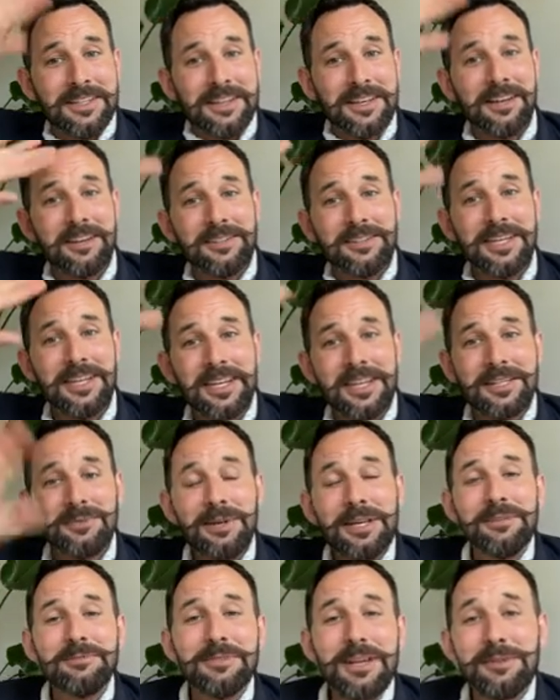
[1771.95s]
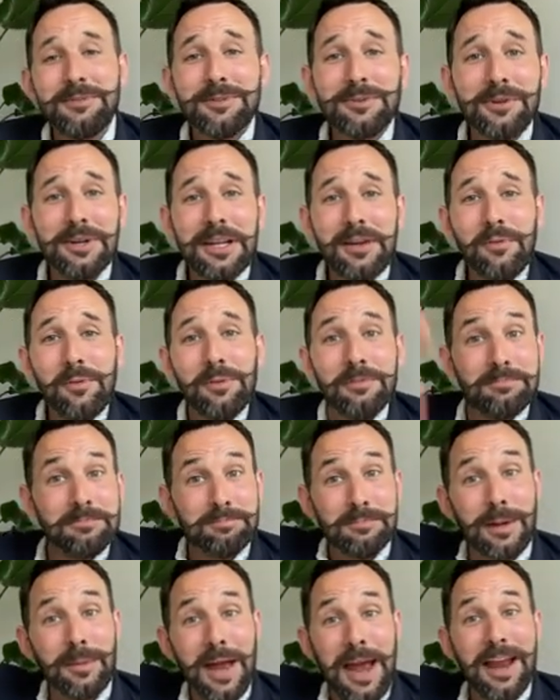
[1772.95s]
And I'll see you next week. Thanks for joining, everyone.
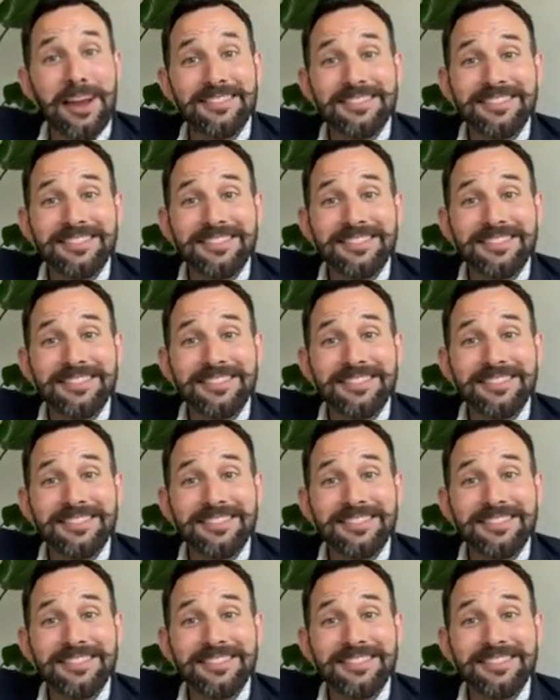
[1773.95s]
Bye-bye.